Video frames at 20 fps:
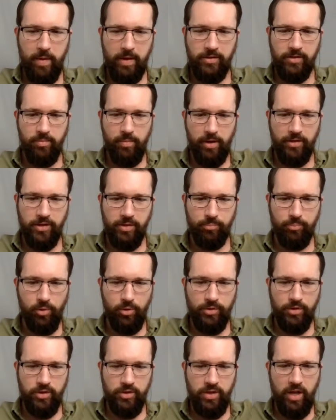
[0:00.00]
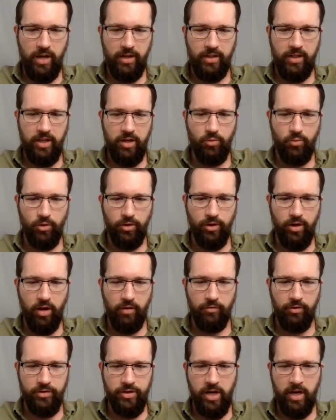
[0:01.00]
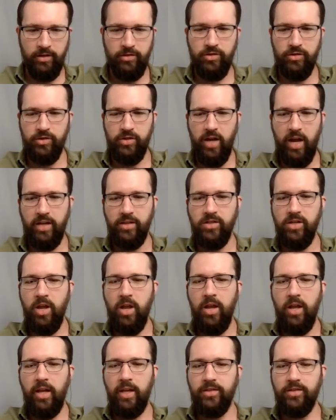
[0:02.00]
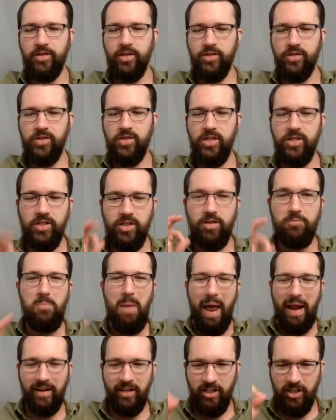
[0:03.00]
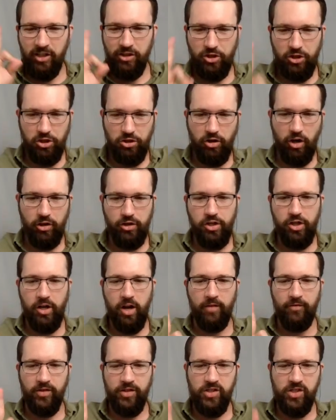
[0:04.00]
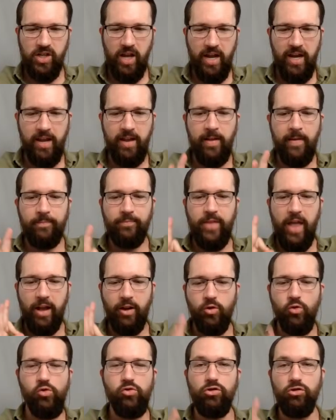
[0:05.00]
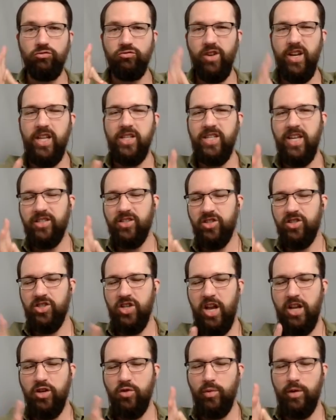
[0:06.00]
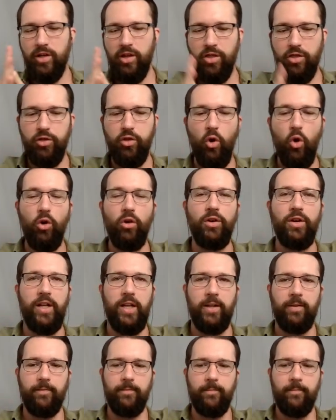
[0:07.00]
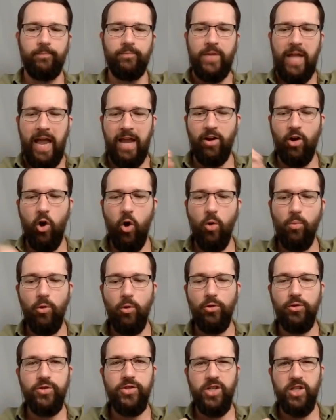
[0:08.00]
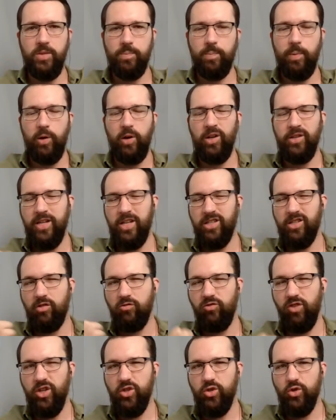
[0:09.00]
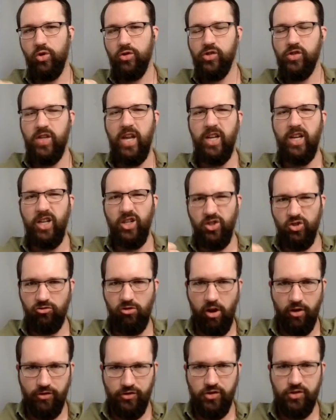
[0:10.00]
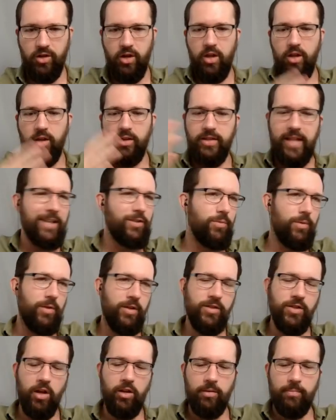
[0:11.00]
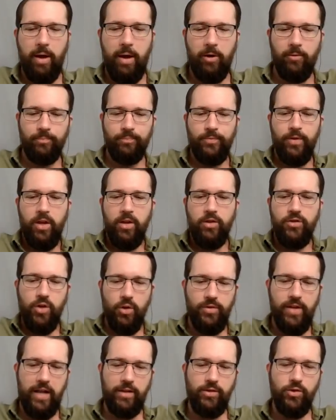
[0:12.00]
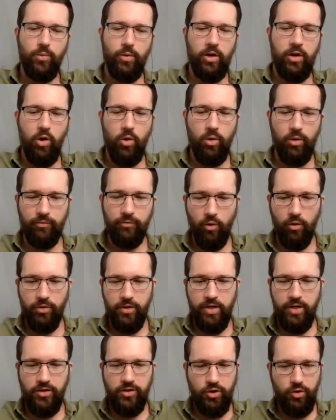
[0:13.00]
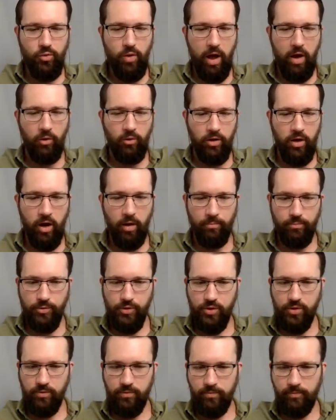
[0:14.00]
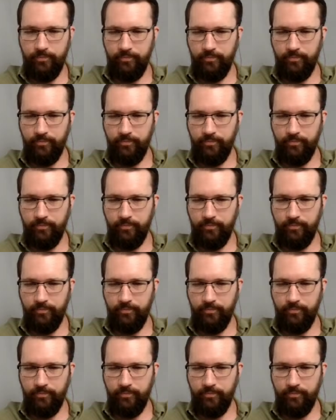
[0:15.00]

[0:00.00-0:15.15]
mastermind supports is not a keyword coverage exercise. It's the systematic construction of a site that Google reads as a genuine authority and homeowners experience as a resource they can trust. That's what it's all about. So that's what we're going for. These two outcomes